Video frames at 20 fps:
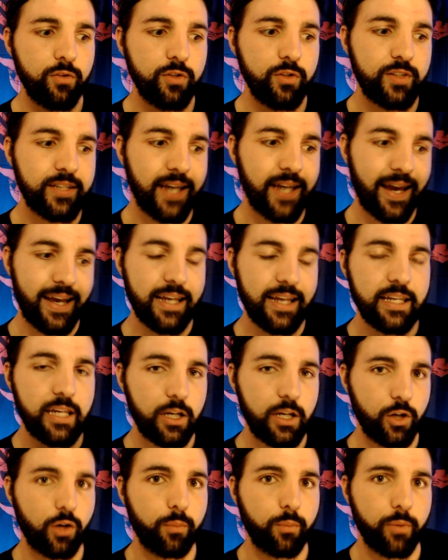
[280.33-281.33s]

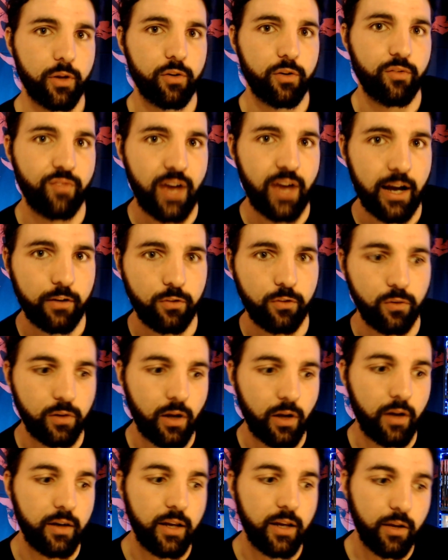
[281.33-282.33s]
taking her brother
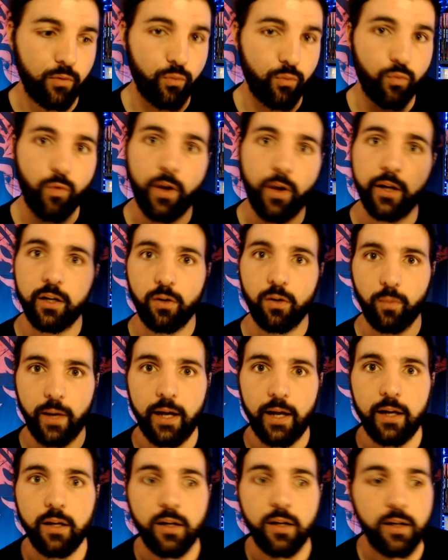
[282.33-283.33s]
Vax'ildan and running
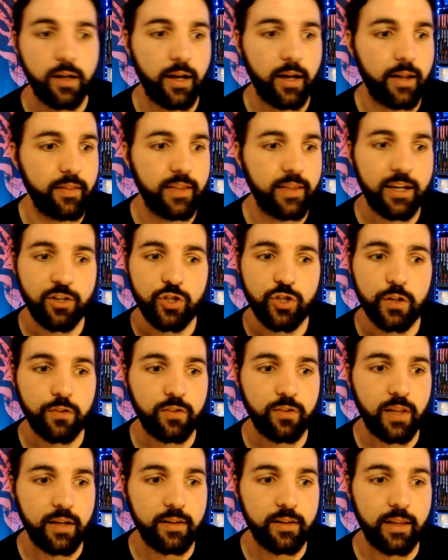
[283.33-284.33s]
away. And they
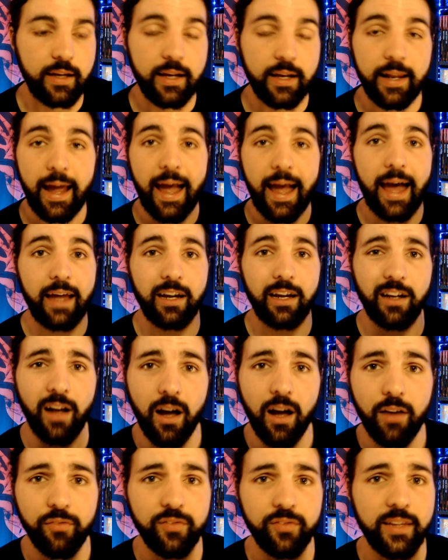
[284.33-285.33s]
had
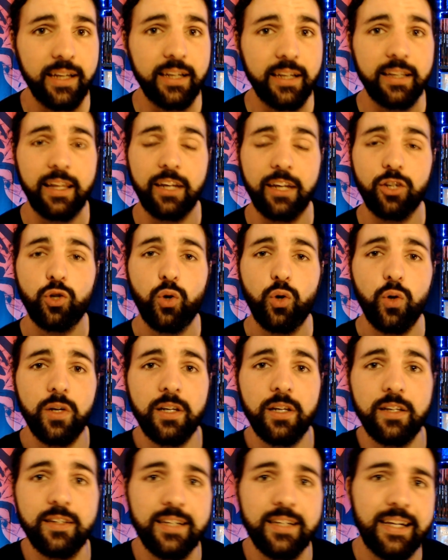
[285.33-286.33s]
enough. They
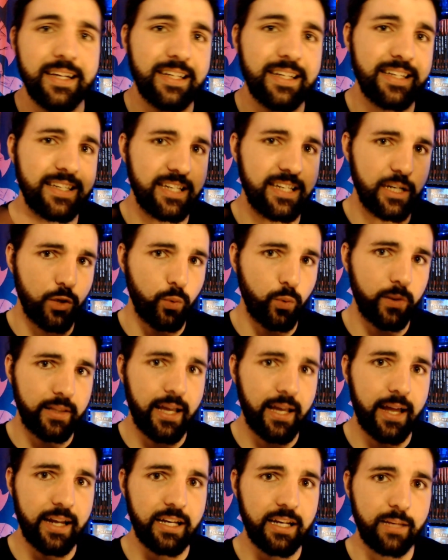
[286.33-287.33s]
couldn't deal with
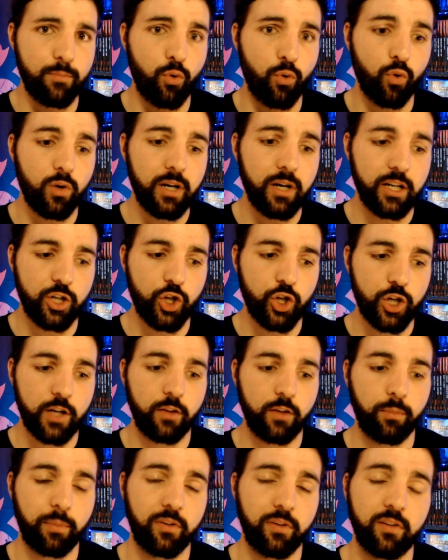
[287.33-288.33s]
that anymore. And she
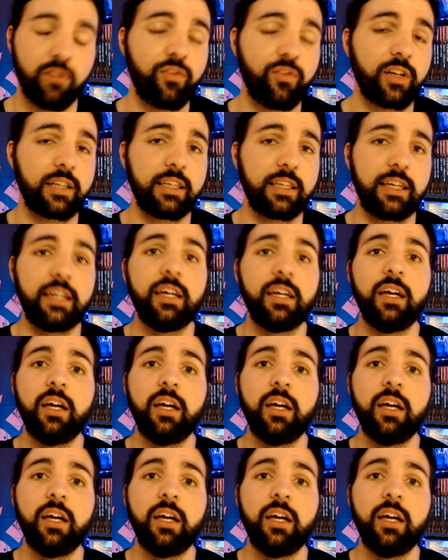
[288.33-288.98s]
specifically